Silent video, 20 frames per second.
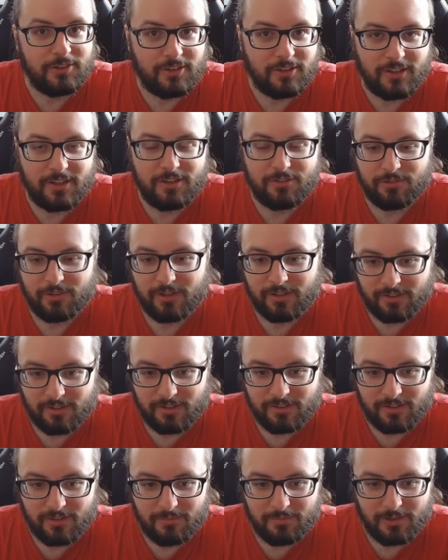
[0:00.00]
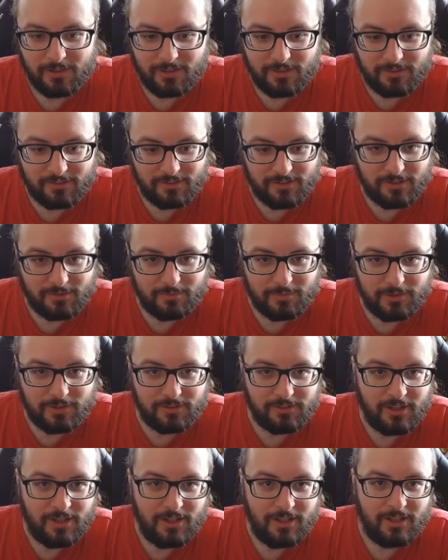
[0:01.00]
and interesting dim cars. these
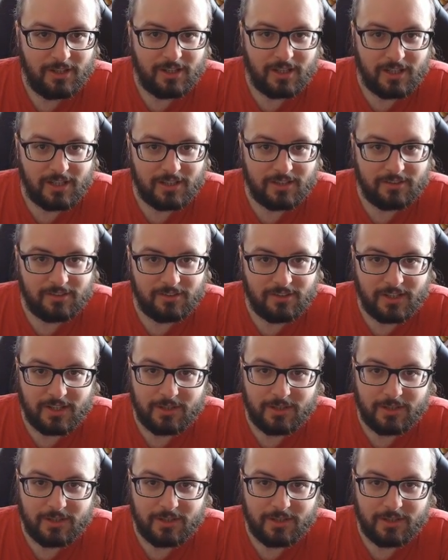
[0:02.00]
ones, and they